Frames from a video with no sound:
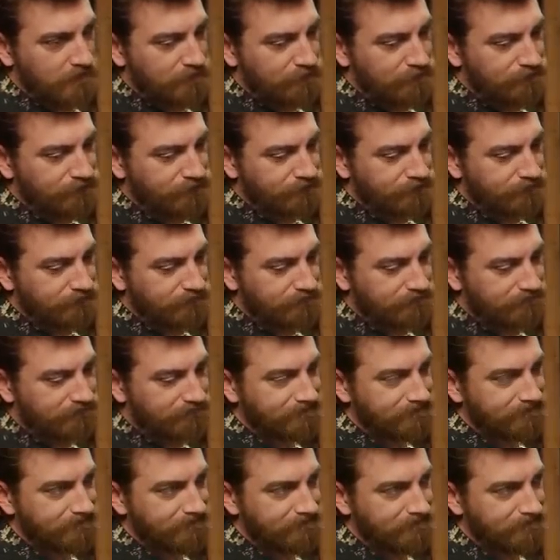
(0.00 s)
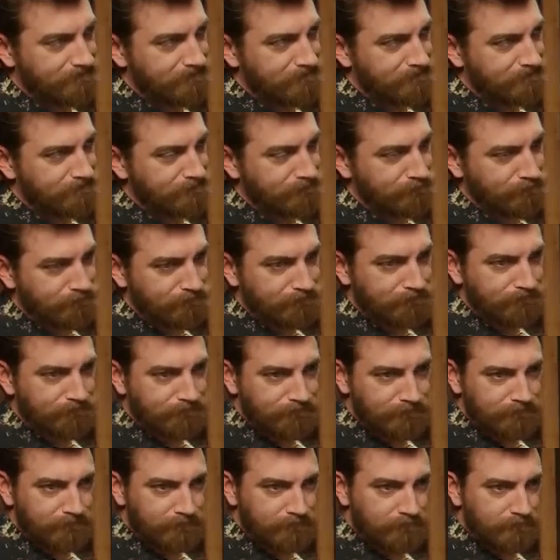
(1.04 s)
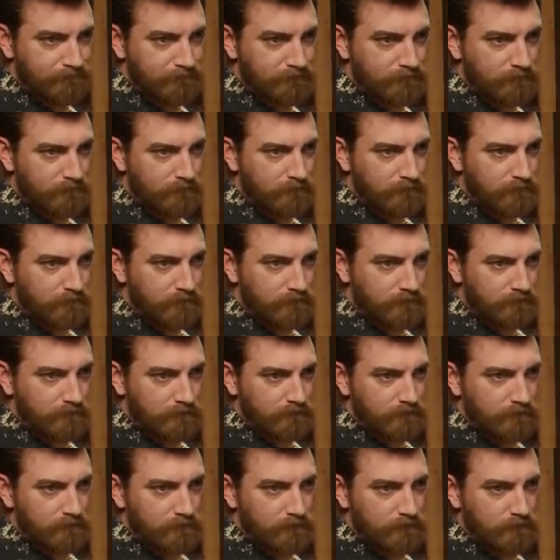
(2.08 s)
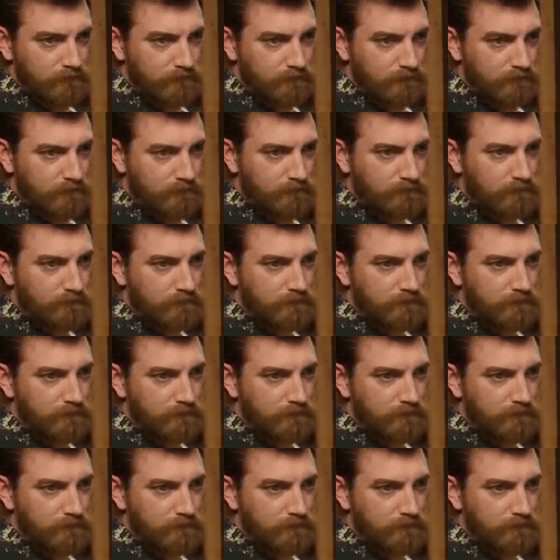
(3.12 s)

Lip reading: The person shown says nothing.